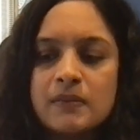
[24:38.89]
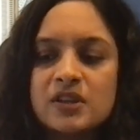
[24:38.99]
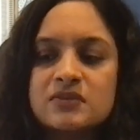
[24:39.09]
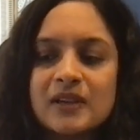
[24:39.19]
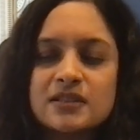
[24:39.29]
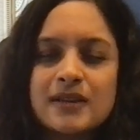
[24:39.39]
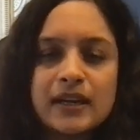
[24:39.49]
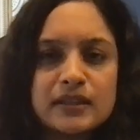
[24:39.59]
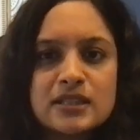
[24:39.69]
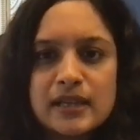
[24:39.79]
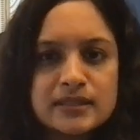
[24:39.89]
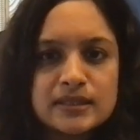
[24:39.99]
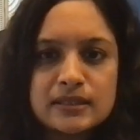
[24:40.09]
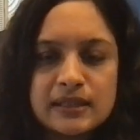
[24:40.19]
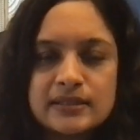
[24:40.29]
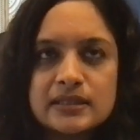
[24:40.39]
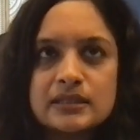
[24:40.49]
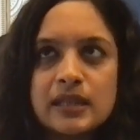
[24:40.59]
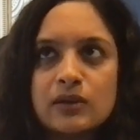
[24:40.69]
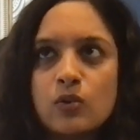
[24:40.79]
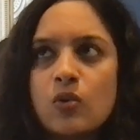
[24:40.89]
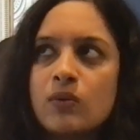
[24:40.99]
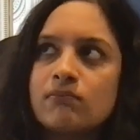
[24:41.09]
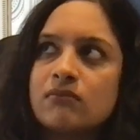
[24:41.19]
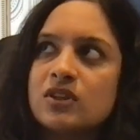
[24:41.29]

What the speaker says: Because once we understand the reason that, oh,